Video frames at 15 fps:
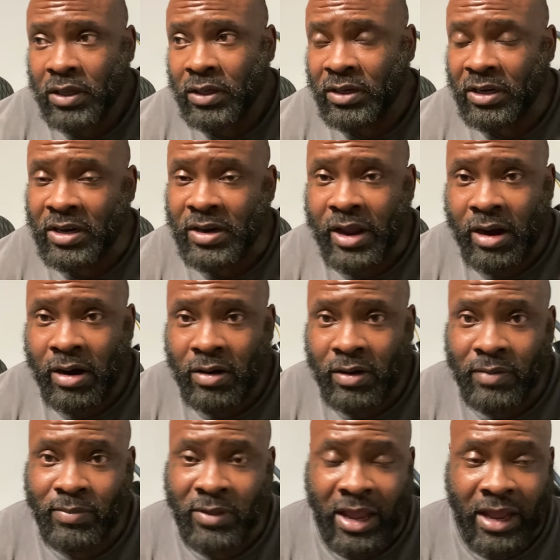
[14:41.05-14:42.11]
the
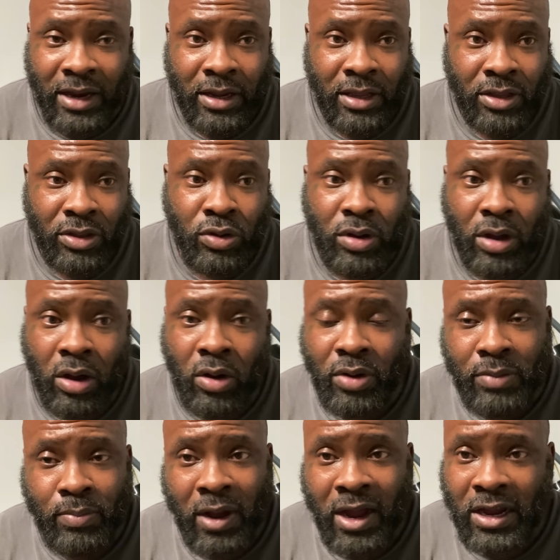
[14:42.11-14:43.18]
narrative that you can only
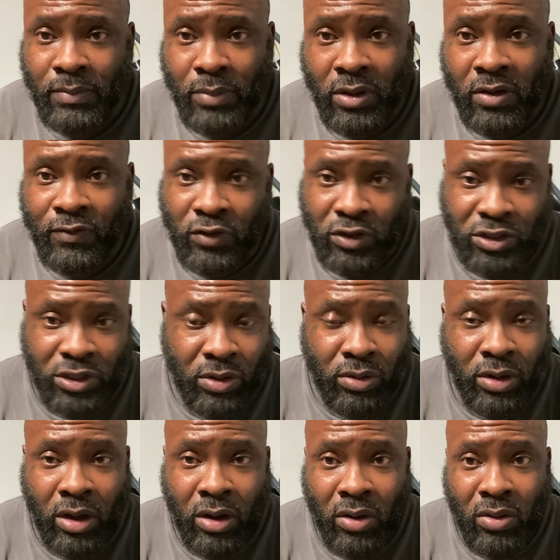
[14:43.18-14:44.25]
bodybuild for so
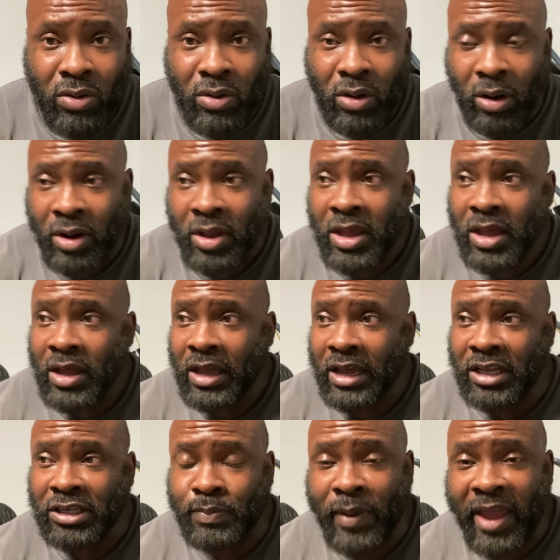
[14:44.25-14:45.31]
long or
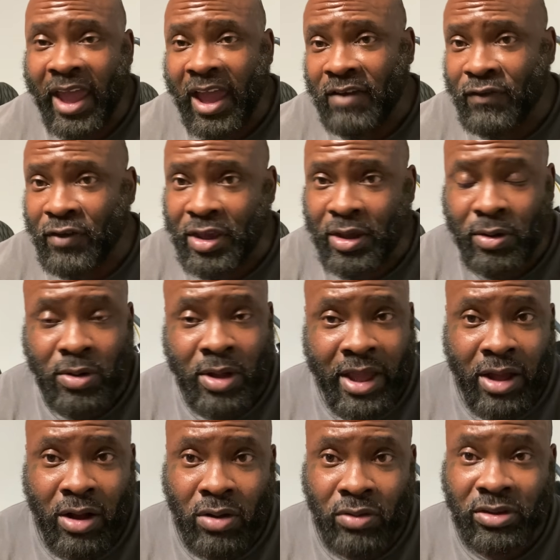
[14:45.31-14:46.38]
it's bad for your
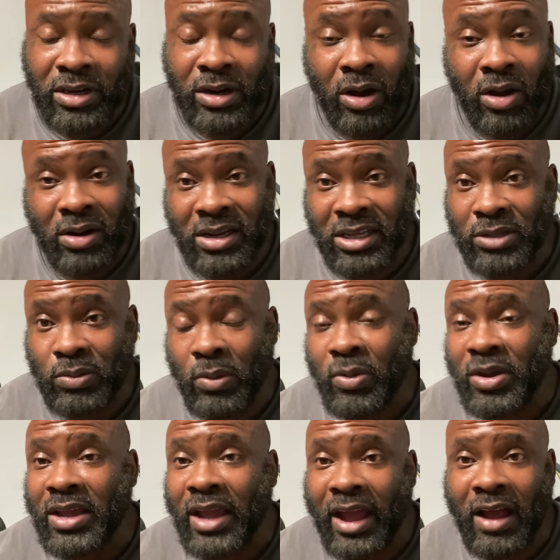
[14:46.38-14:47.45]
health and all of this. When
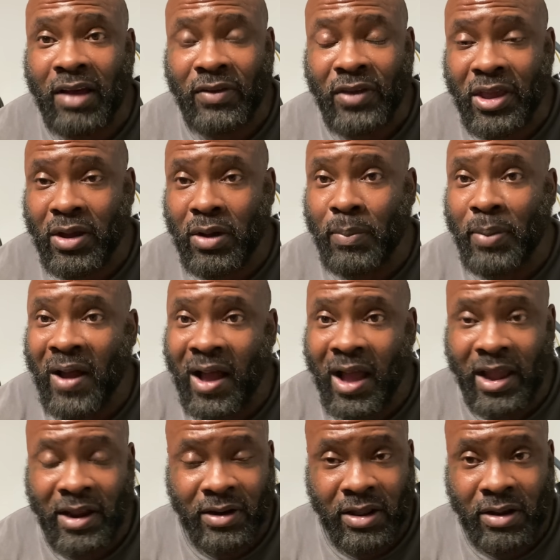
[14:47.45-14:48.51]
we have him
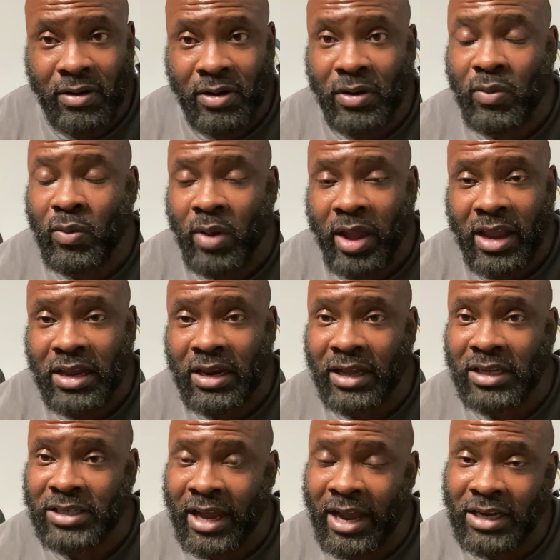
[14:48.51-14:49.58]
pioneering a way
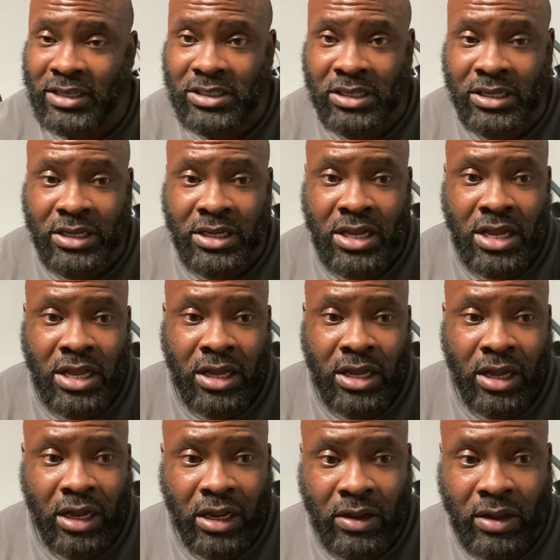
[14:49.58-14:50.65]
that's actually
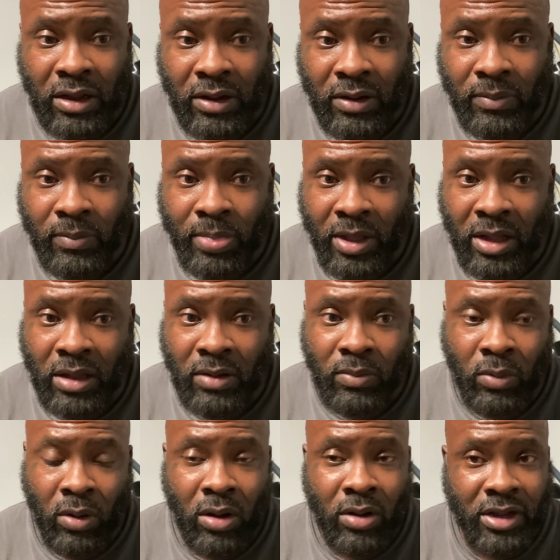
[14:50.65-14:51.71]
a
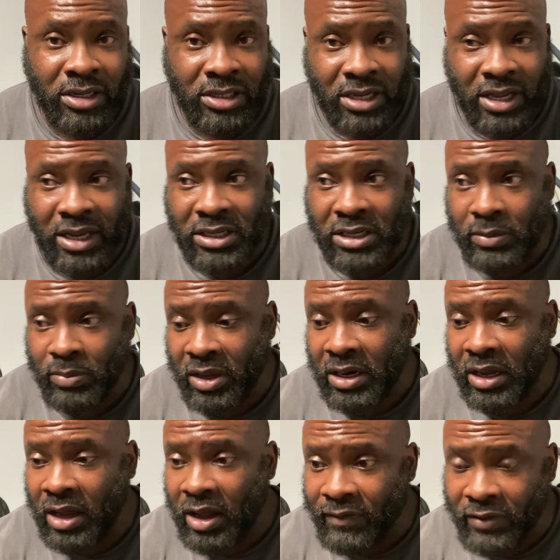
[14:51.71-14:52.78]
walking testament
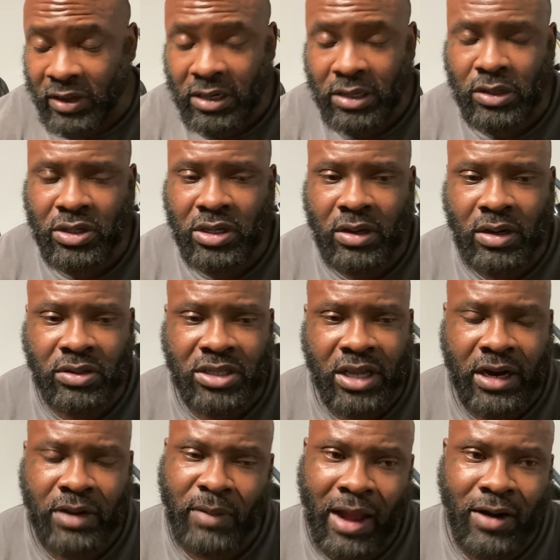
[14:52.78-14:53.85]
of it. You see what I'm saying?
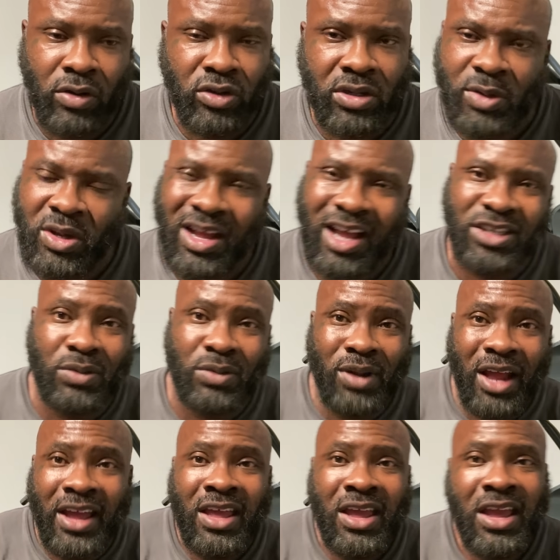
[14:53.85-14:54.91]
And I know some of you guys can be
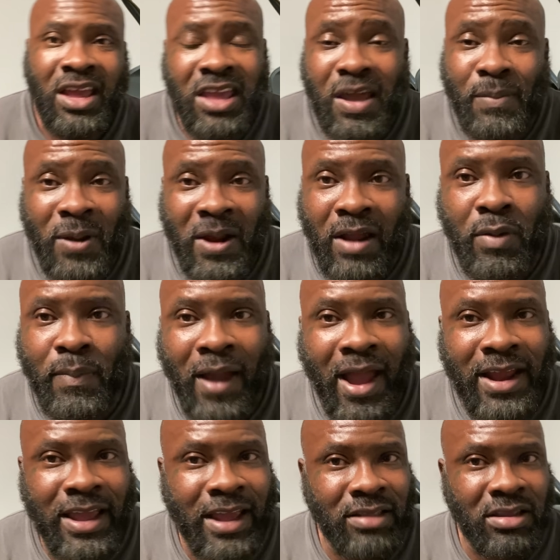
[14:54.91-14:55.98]
like, yeah, but
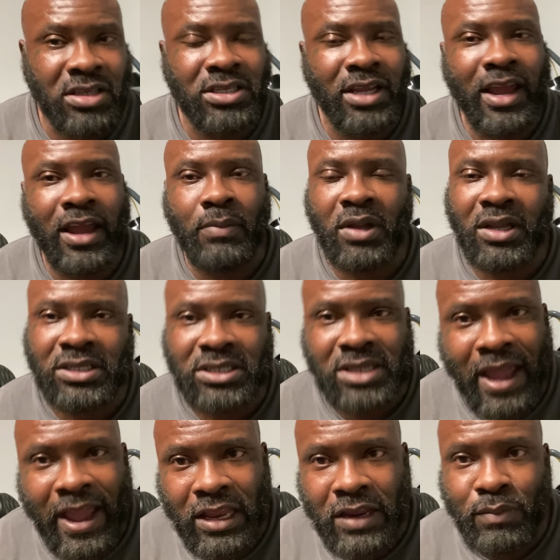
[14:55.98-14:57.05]
everybody ain't the same.
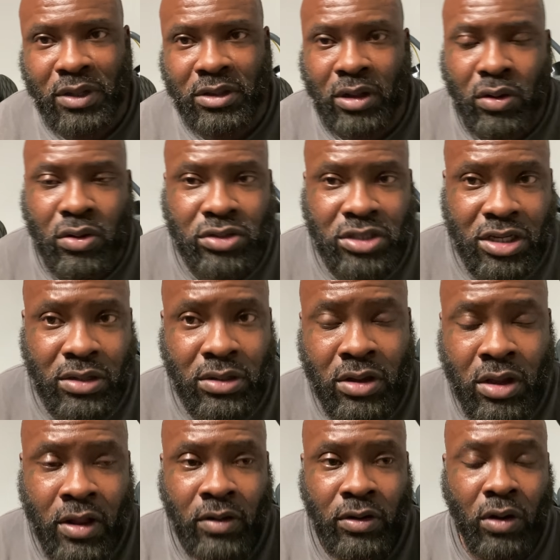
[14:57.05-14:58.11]
Exactly. But those
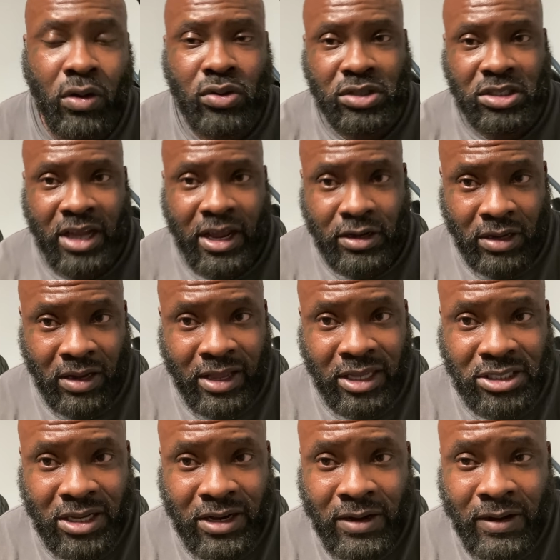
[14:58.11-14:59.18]
that
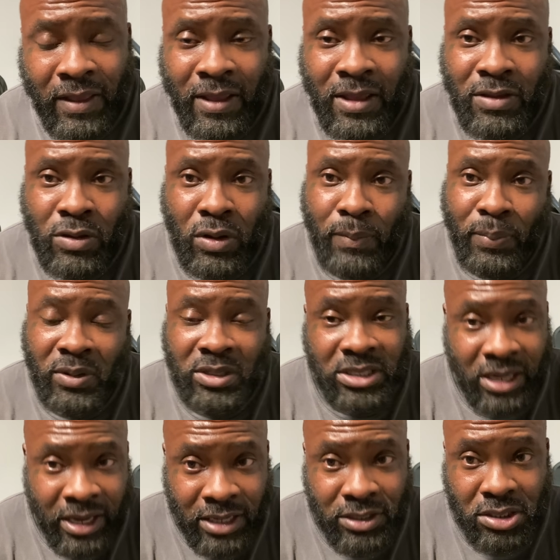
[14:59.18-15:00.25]
listen, you could
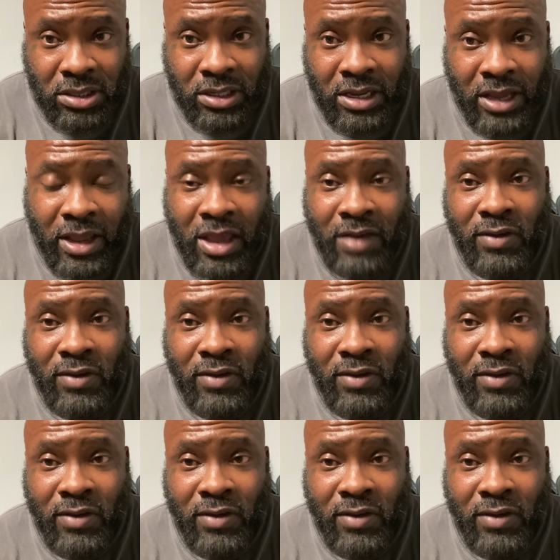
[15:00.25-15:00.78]
potentially give